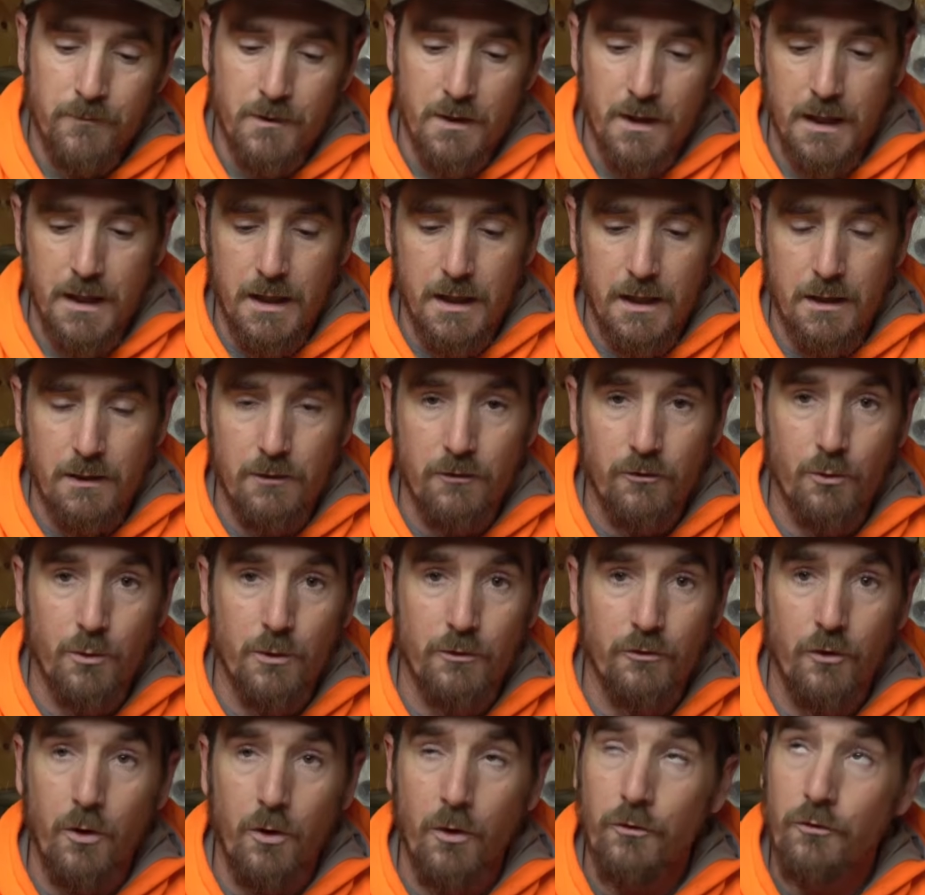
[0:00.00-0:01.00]
And so
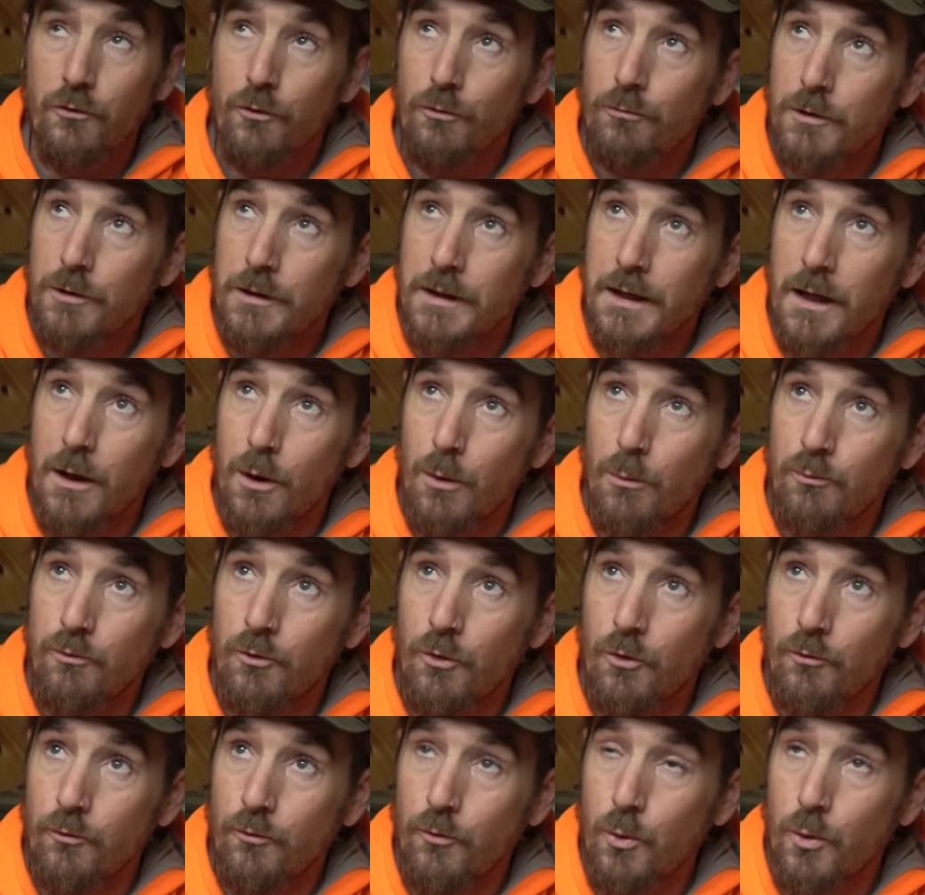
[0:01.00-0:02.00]
it's also really
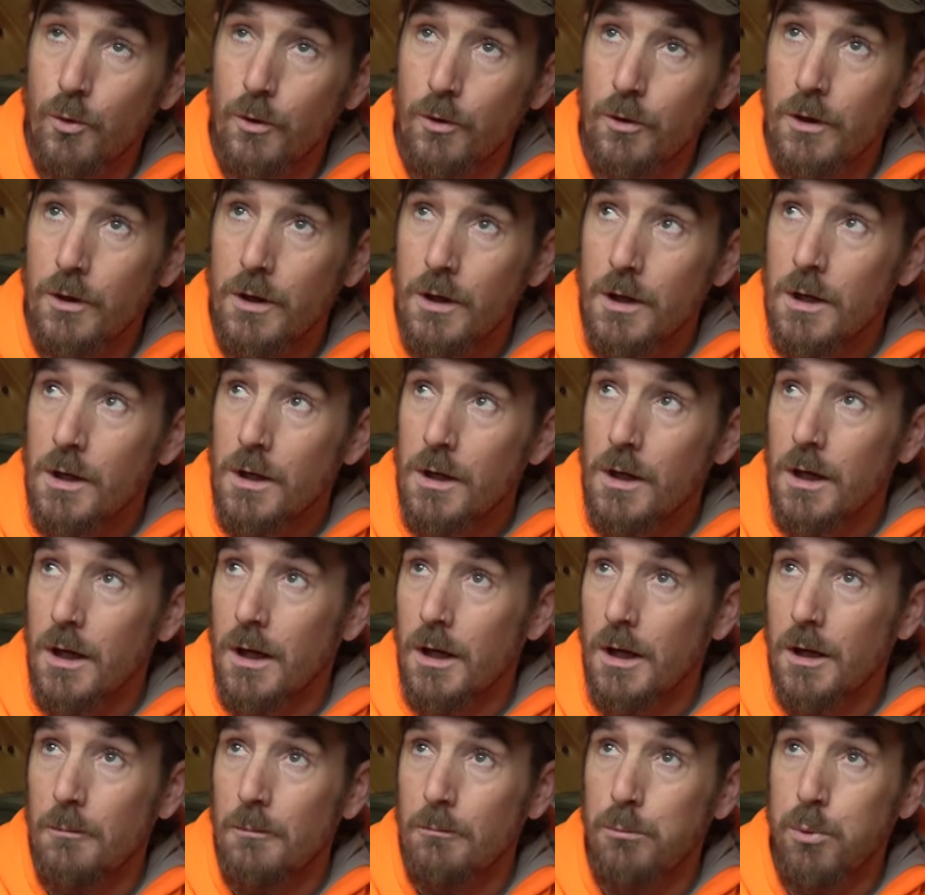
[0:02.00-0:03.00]
helpful for
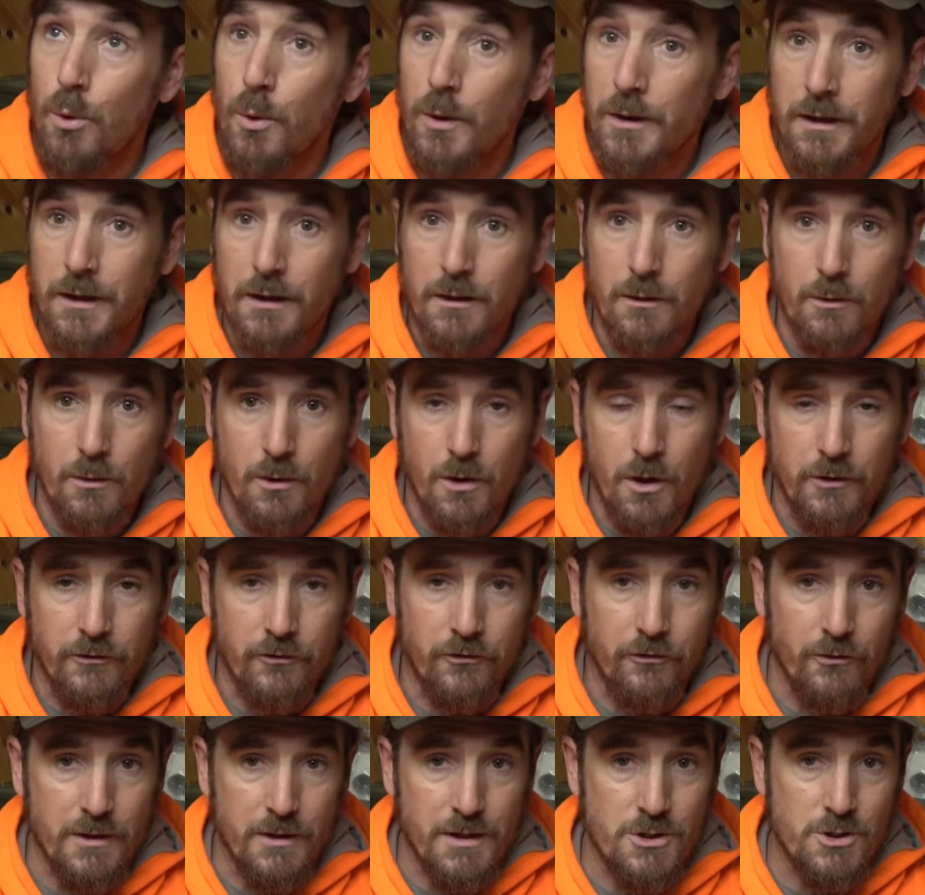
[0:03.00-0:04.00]
pointing out
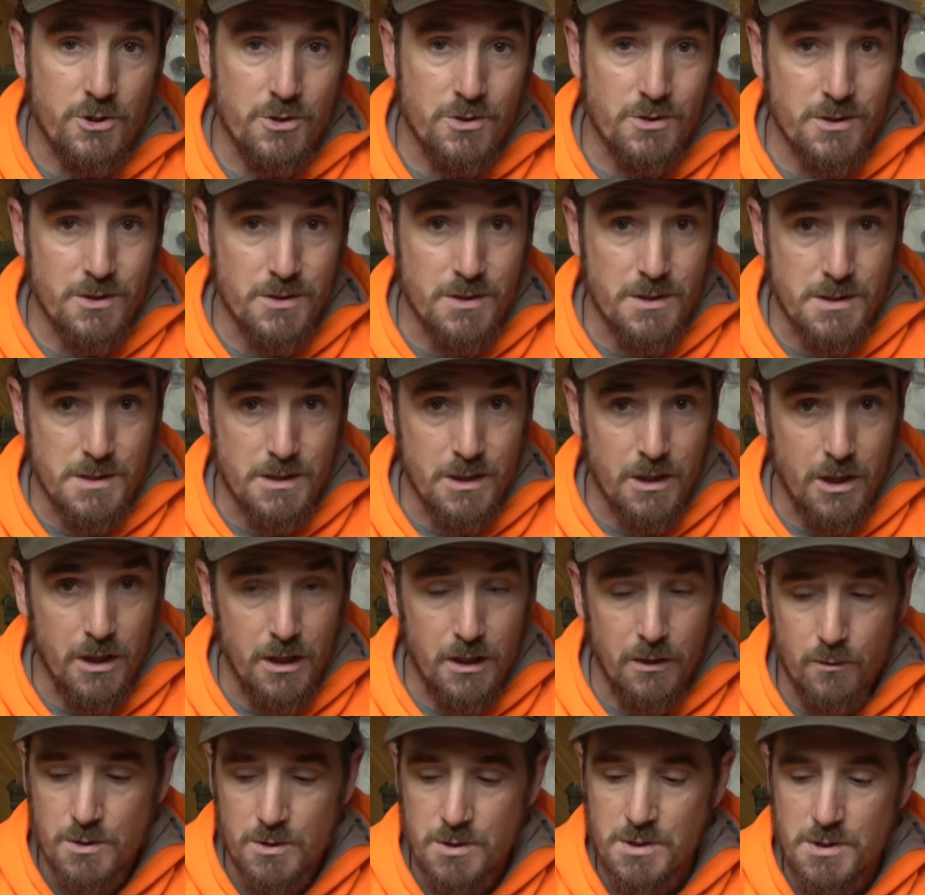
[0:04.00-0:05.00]
constellations in the
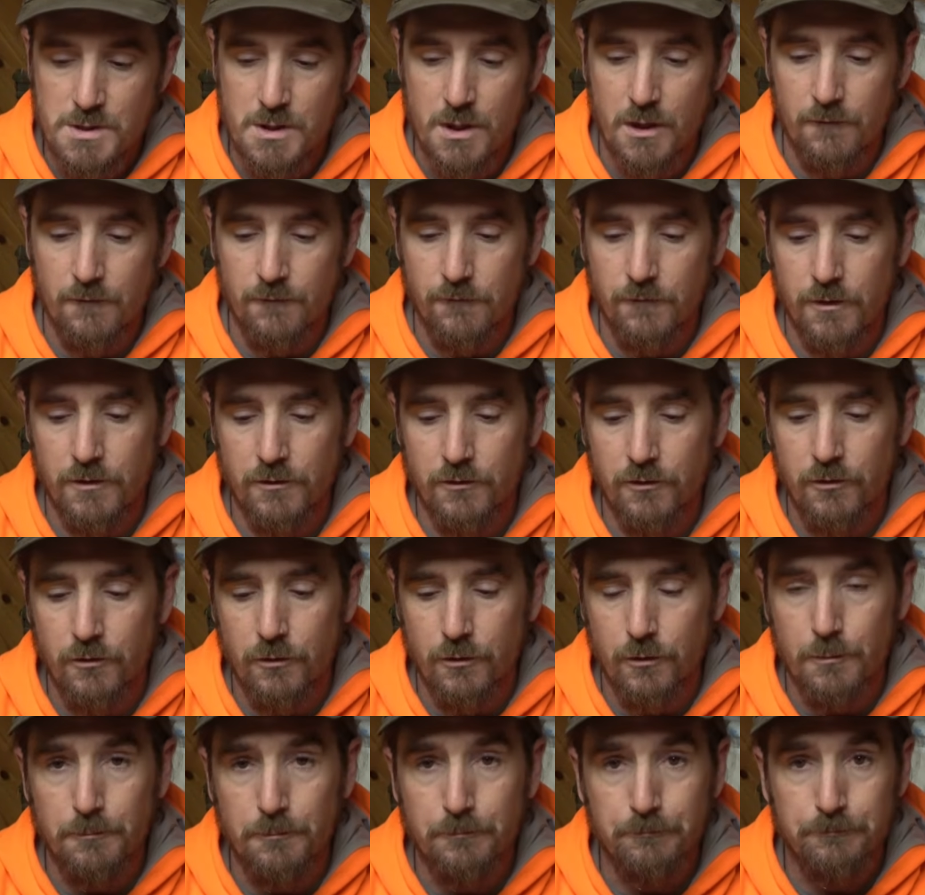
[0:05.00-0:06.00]
sky, which is kind of fun to
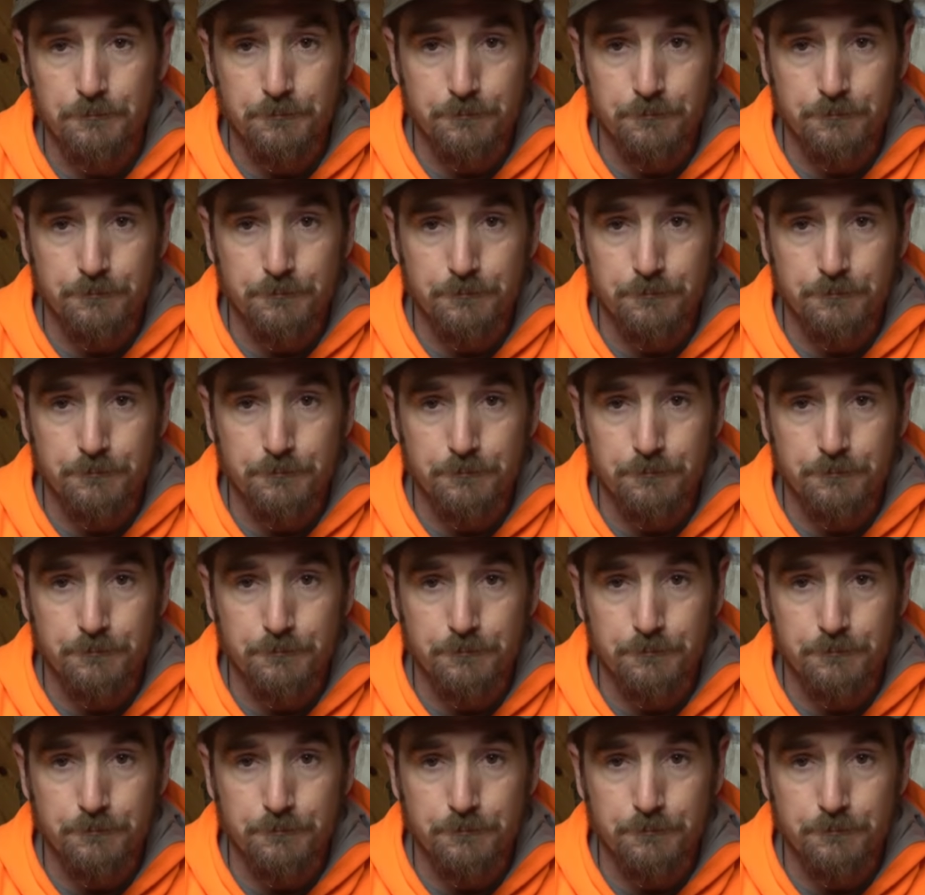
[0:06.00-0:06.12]
do.